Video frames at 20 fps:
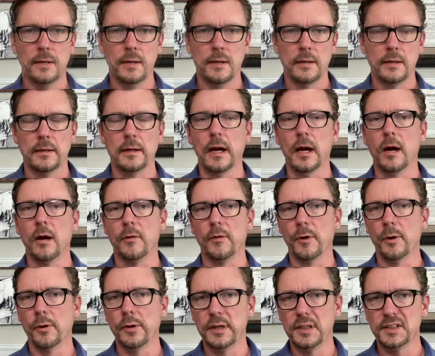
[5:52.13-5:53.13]
Now,
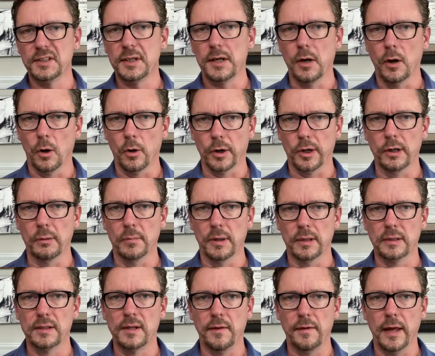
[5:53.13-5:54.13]
there is the
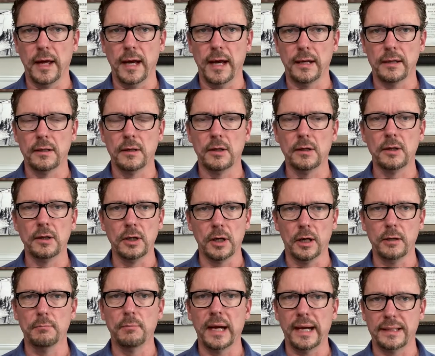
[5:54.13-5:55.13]
argument that
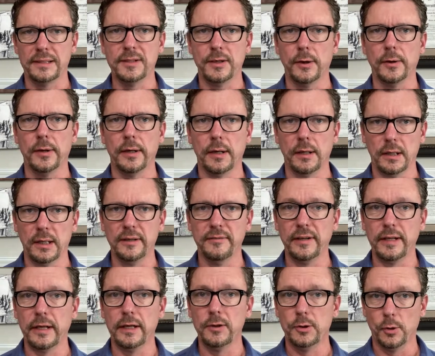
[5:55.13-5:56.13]
gut bacteria
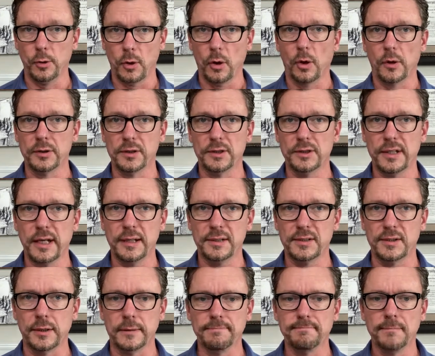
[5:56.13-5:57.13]
living in your large
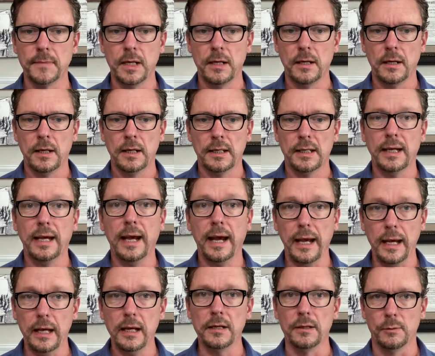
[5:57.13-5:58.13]
intestine
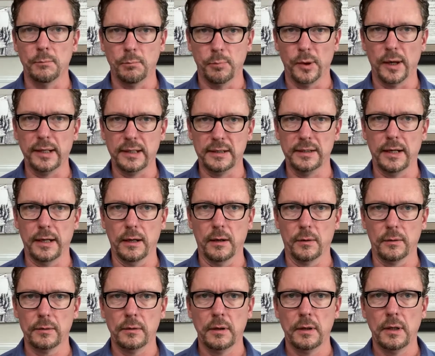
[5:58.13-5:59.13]
can break
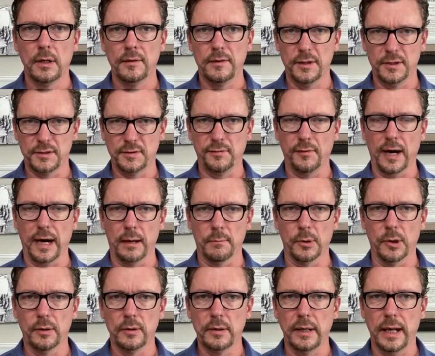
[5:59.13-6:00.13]
down this
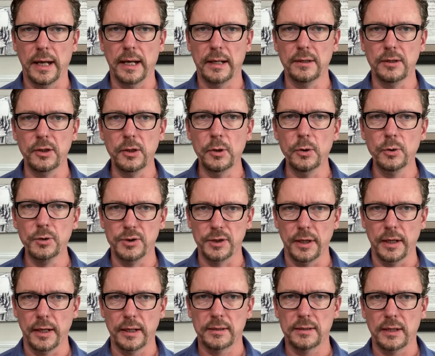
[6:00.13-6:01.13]
fiber and use
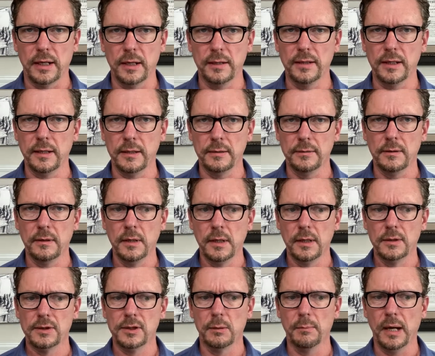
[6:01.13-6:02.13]
it, and then
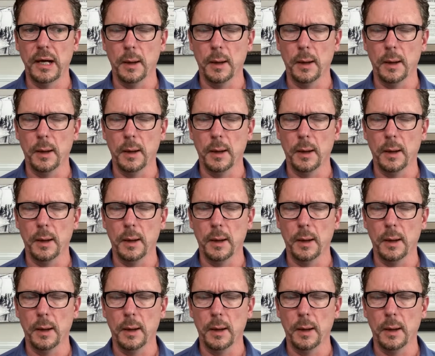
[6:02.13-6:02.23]
somehow